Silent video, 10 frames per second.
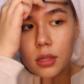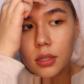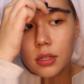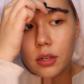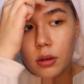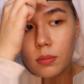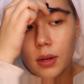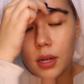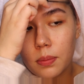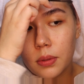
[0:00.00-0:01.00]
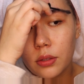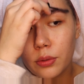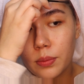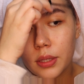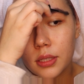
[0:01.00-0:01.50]
then comb up a
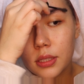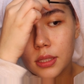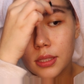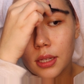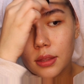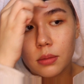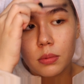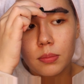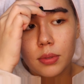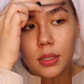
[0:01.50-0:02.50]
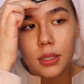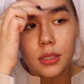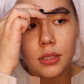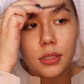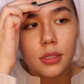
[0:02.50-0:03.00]
little bit to set them in
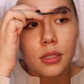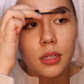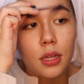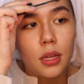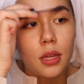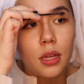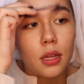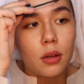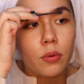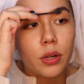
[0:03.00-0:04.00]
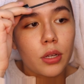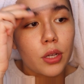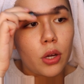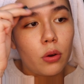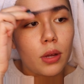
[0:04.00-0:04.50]
place. We're gonna
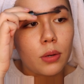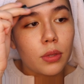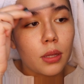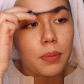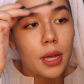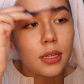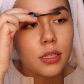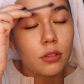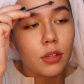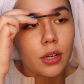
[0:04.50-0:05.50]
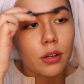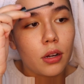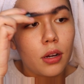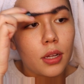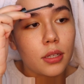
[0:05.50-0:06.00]
go in with a pencil later
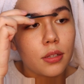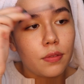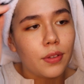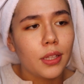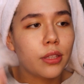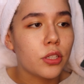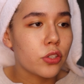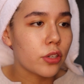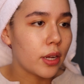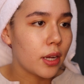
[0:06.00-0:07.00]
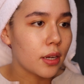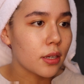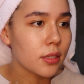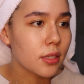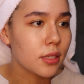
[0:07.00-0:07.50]
on to fill in the stray
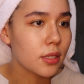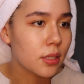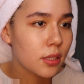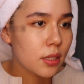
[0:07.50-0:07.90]
hairs.